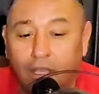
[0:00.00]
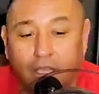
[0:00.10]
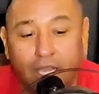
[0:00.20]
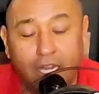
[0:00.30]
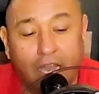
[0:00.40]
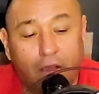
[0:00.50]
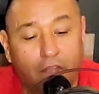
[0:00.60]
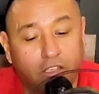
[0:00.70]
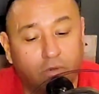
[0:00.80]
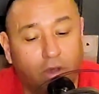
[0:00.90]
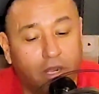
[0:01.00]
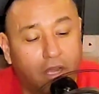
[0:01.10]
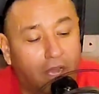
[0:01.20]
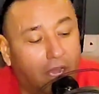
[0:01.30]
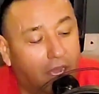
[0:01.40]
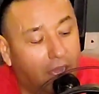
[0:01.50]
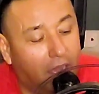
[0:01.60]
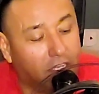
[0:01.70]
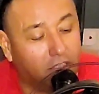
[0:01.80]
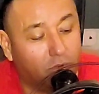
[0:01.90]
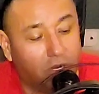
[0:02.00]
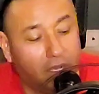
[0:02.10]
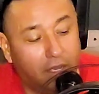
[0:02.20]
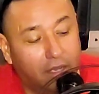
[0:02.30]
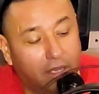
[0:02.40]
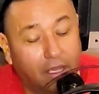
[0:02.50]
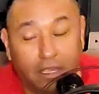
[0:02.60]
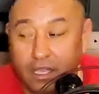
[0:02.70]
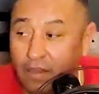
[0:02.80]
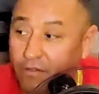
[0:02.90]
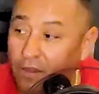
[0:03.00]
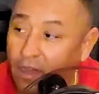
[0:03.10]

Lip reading: Anyhow, I just wanna give